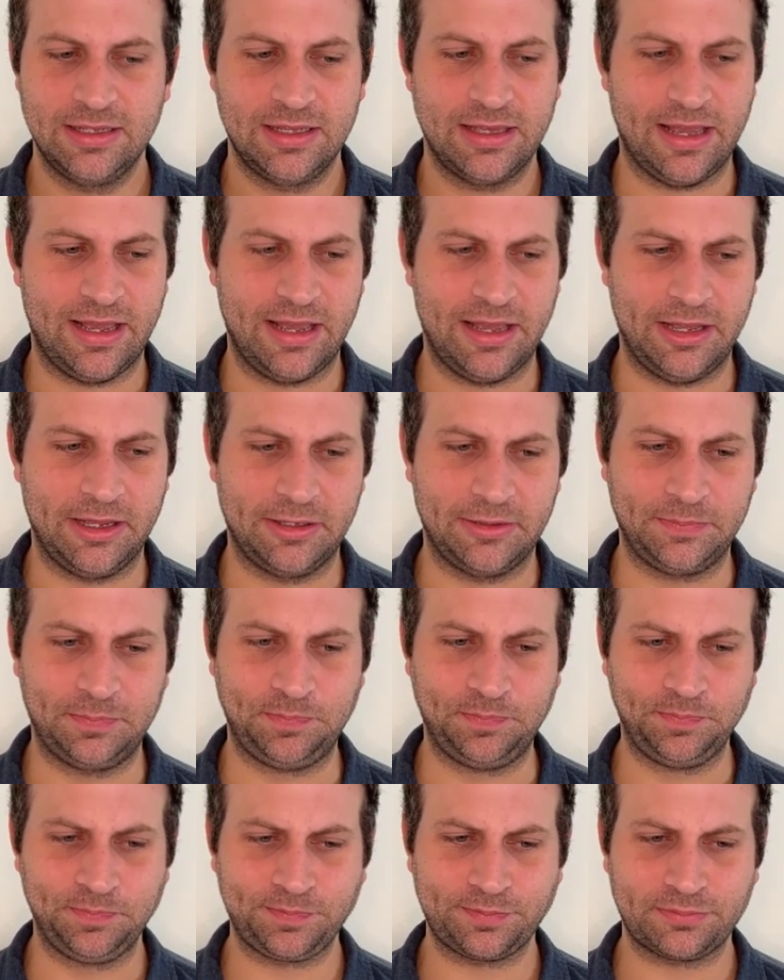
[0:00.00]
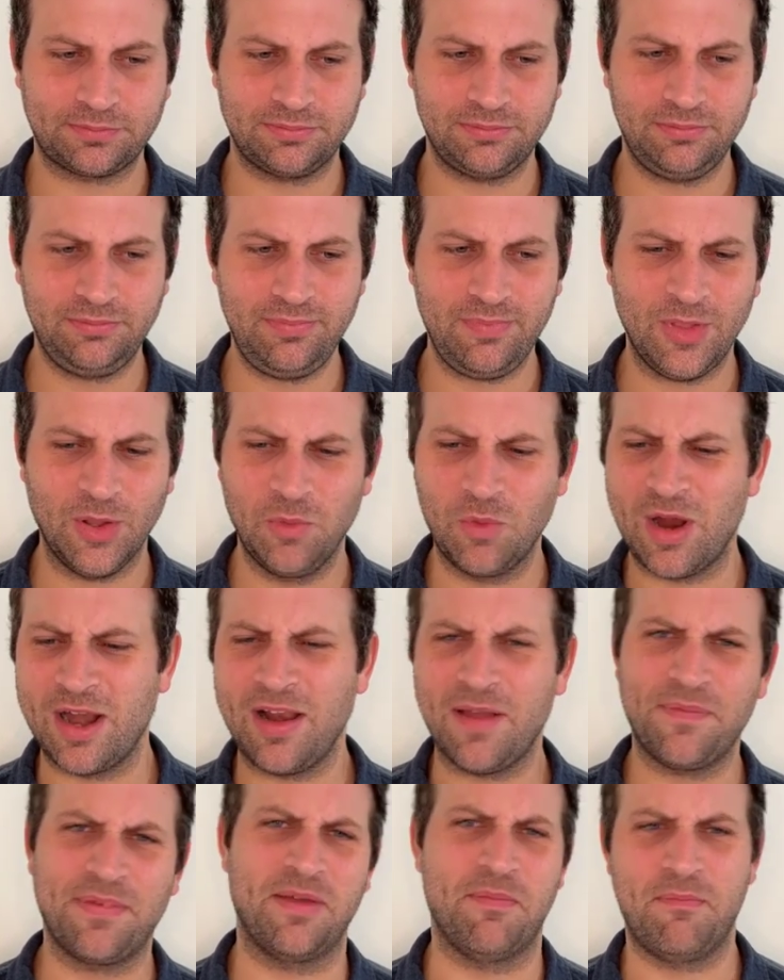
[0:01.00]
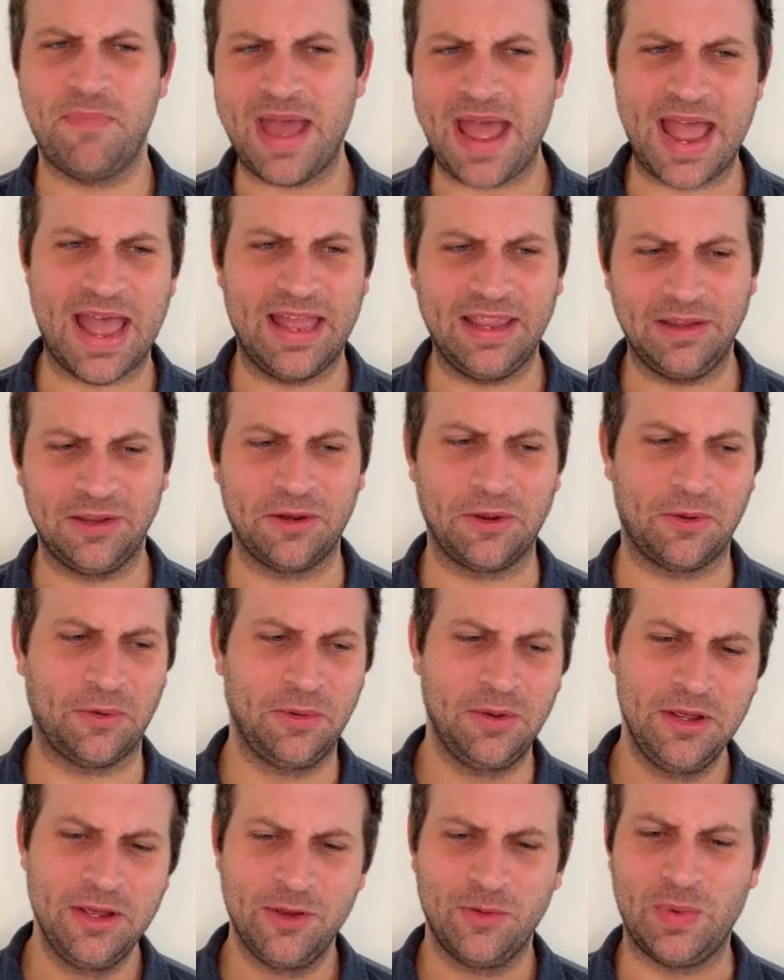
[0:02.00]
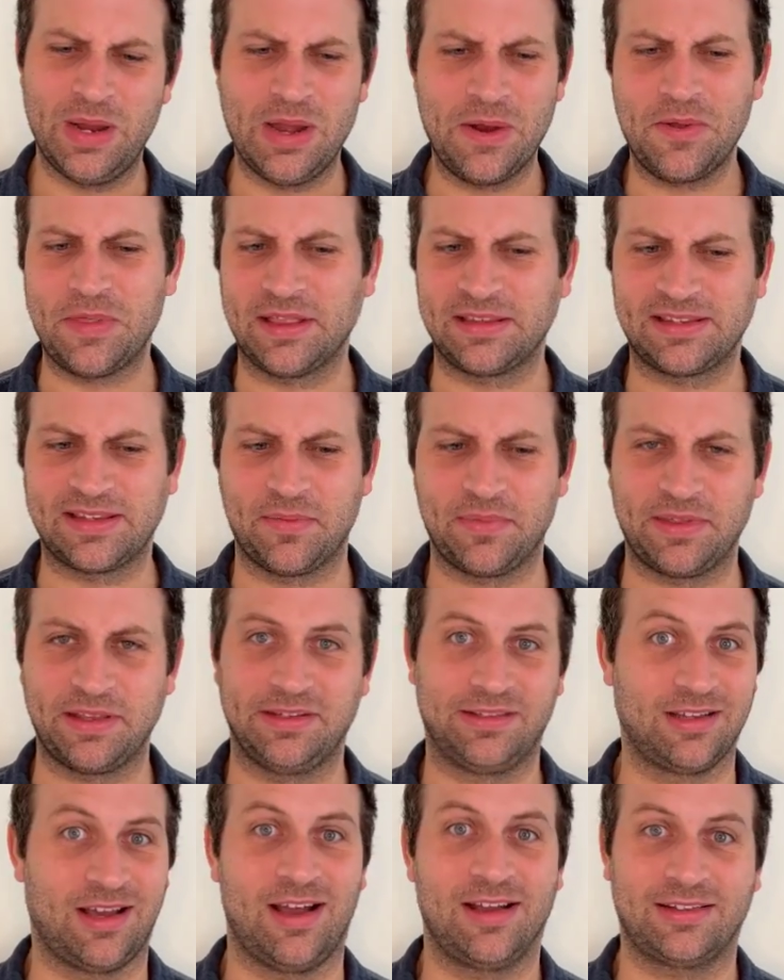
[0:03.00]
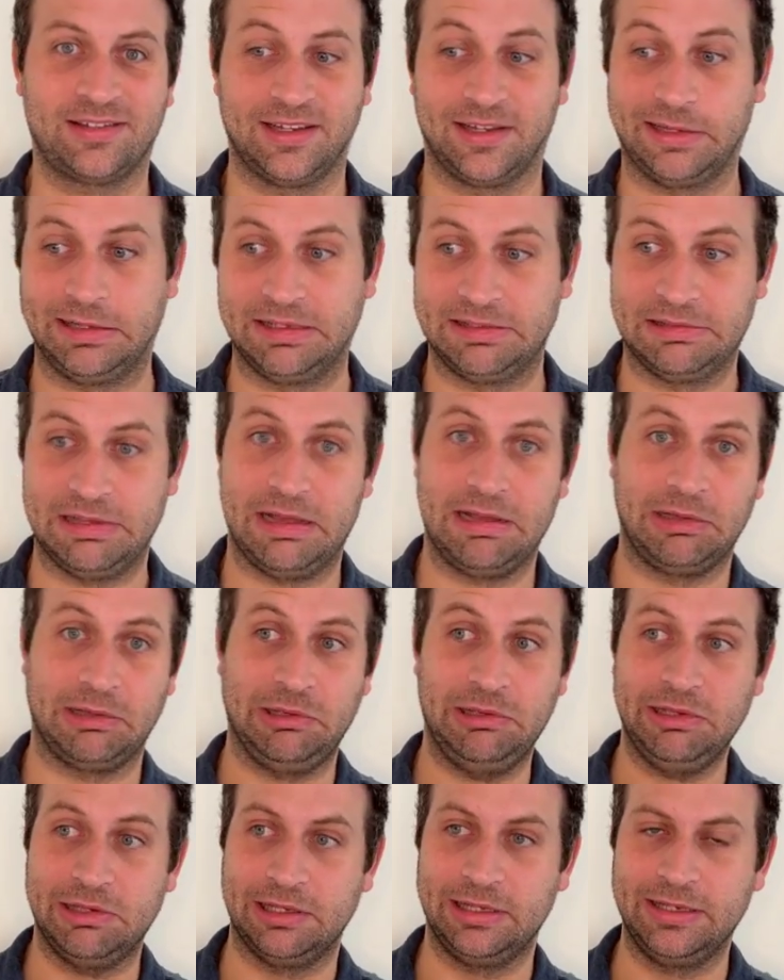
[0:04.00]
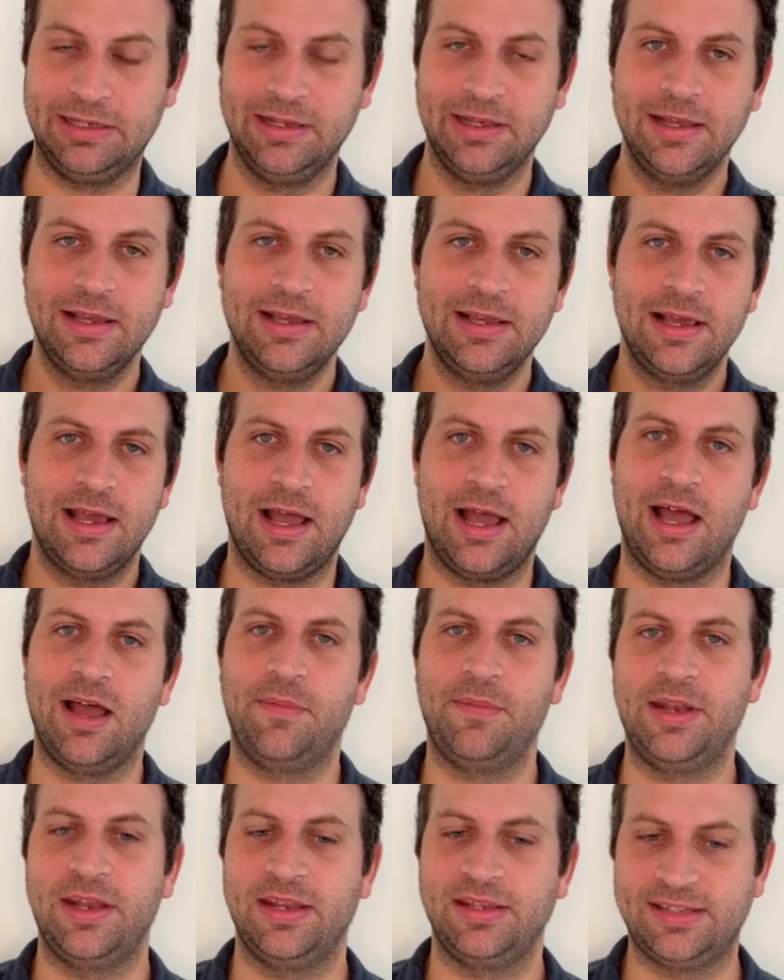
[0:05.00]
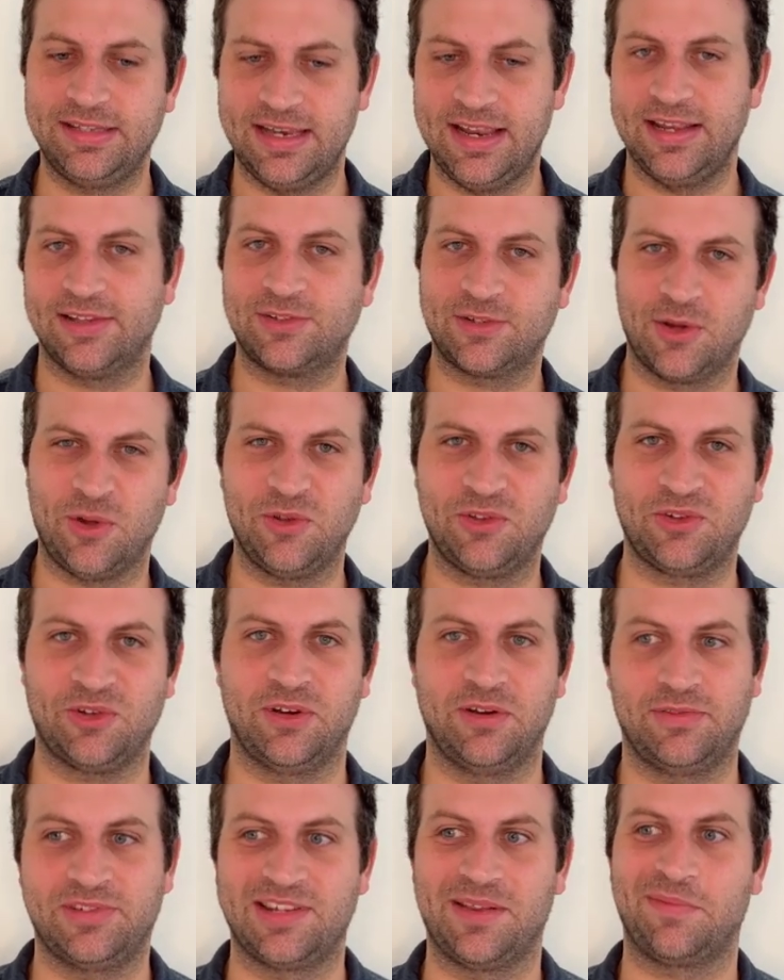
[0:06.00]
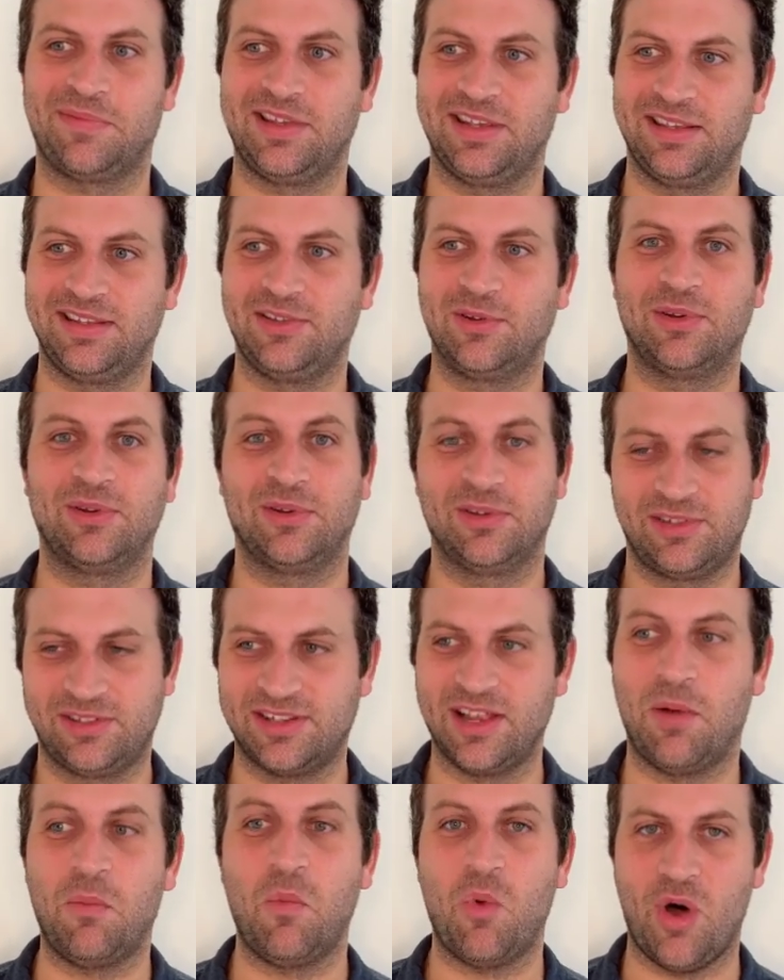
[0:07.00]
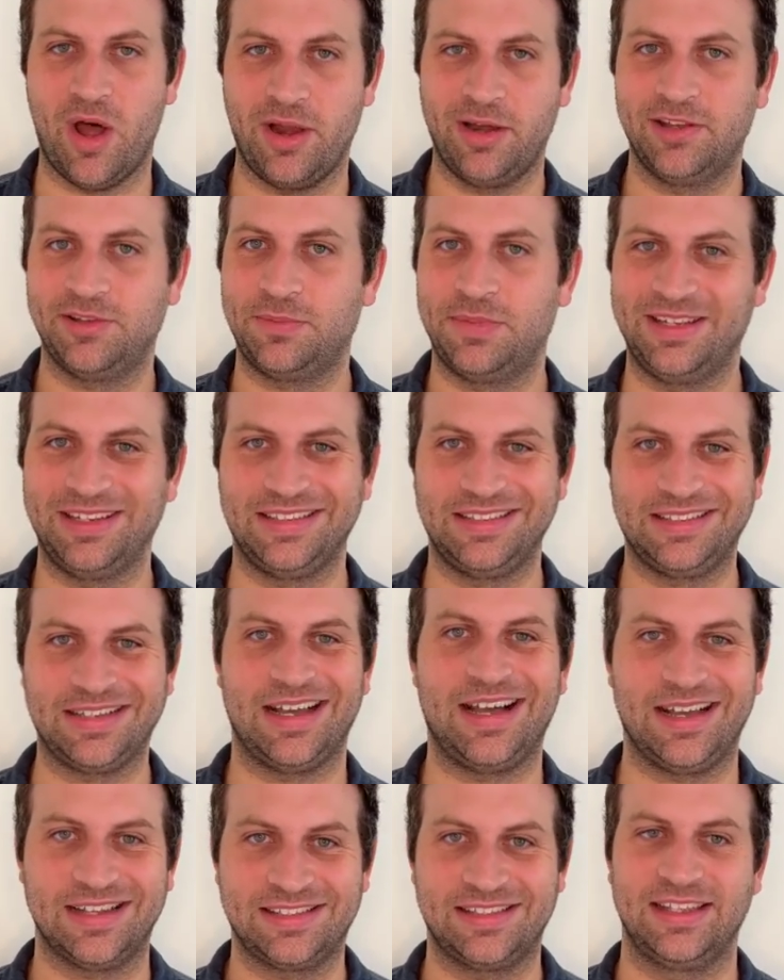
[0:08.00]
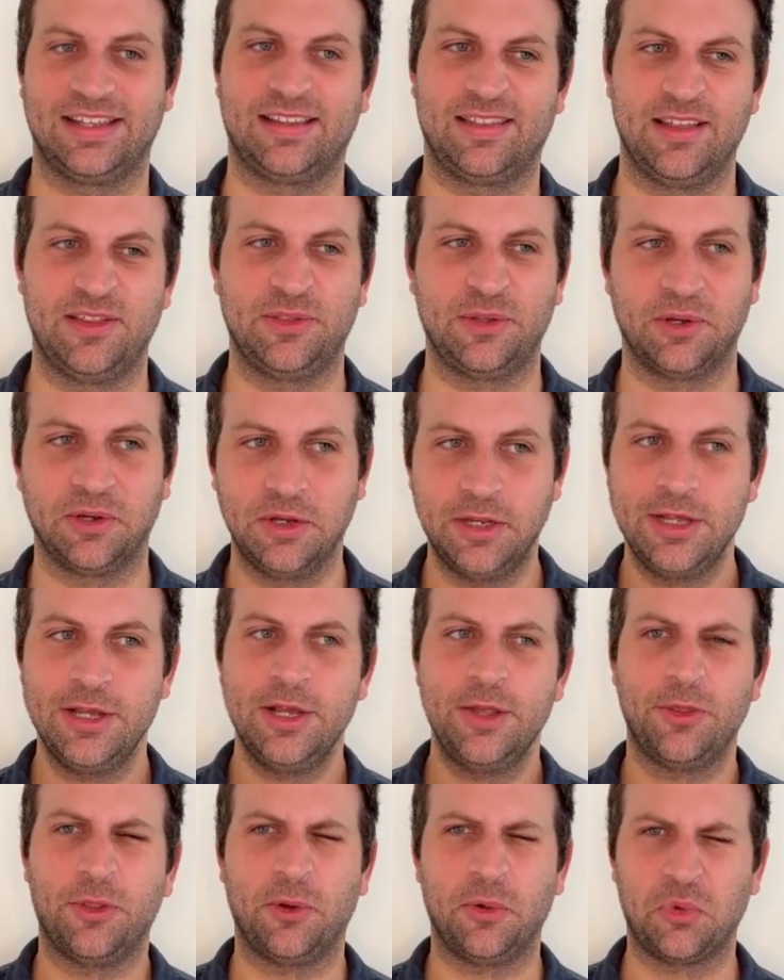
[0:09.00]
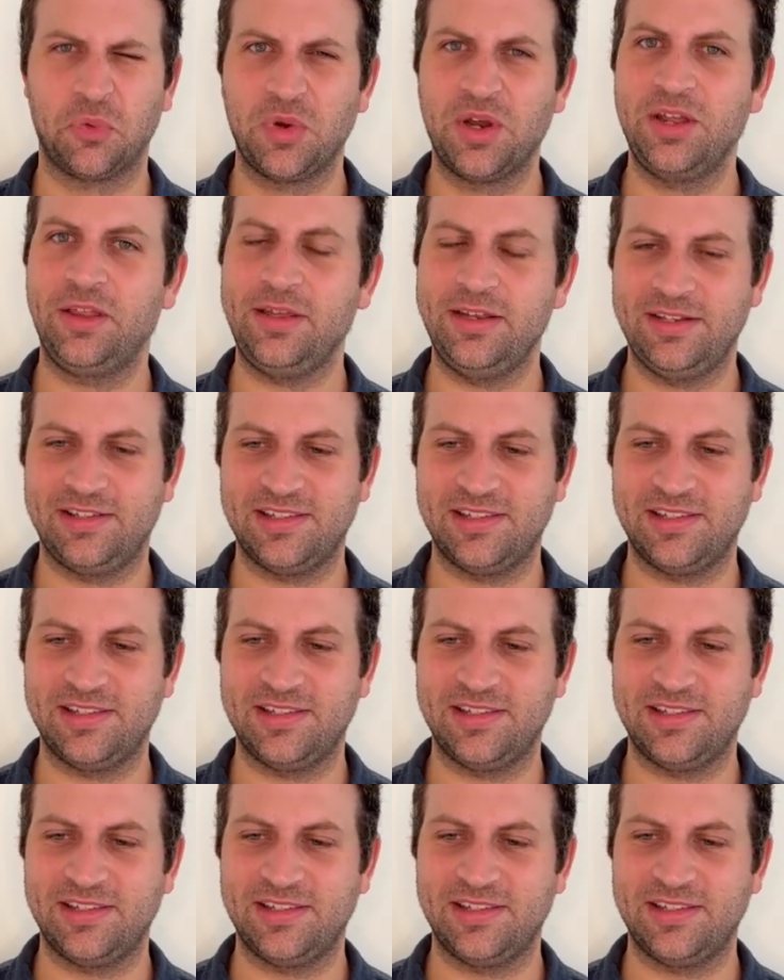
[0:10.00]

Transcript: right off the bat. You know, we know that something toxic is not good. And in today's culture, if something or someone is being toxic, then they're really